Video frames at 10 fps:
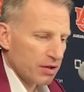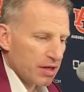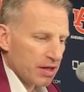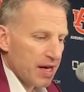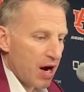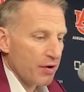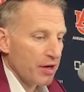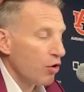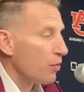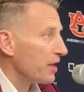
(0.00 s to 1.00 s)
get
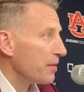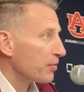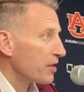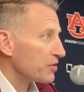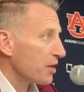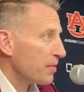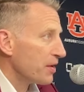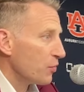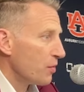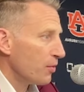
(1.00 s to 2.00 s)
downhill when they press up
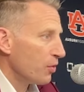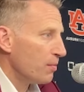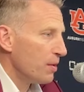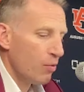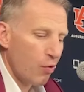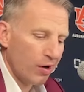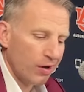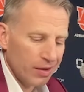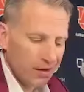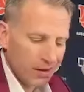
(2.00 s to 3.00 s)
into him a little bit
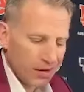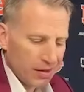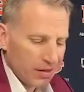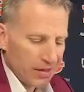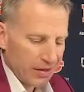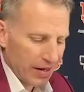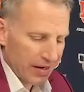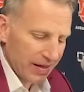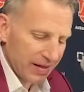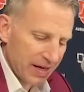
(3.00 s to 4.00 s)
more. You know,
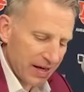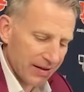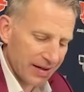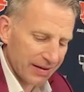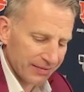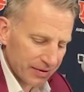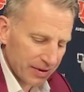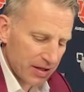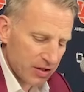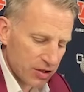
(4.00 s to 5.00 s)
and again, like
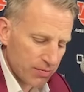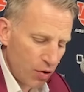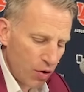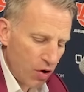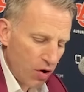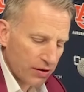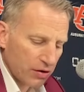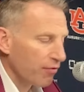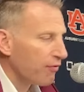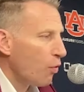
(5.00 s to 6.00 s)
he's small at
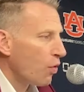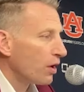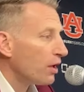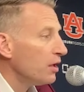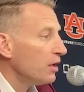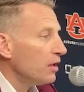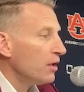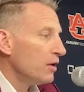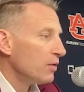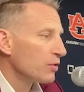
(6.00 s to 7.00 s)
the four.
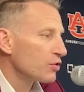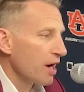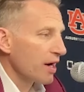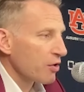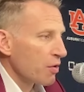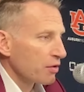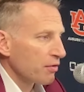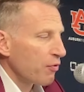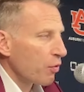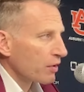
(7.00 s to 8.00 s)
We tried to go with
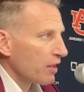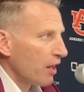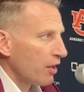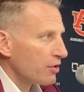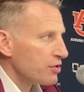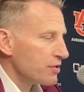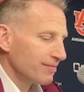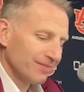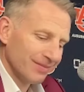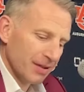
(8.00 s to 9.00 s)
the four guards
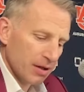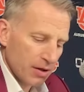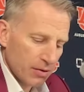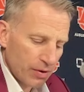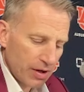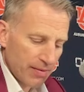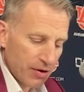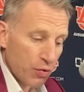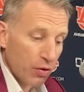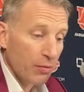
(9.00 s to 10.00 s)
Need him to
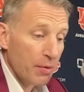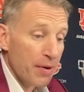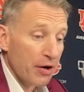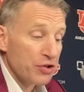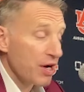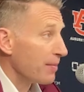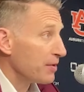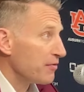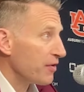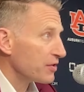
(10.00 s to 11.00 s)
do a little bit better
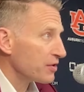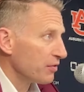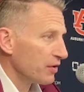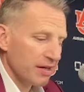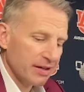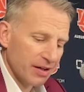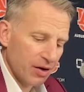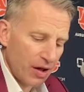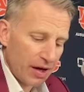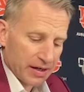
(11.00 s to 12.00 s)
job defensively. You
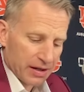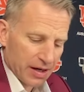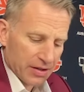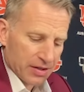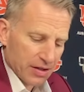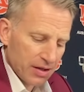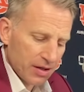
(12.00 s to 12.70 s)
know, like as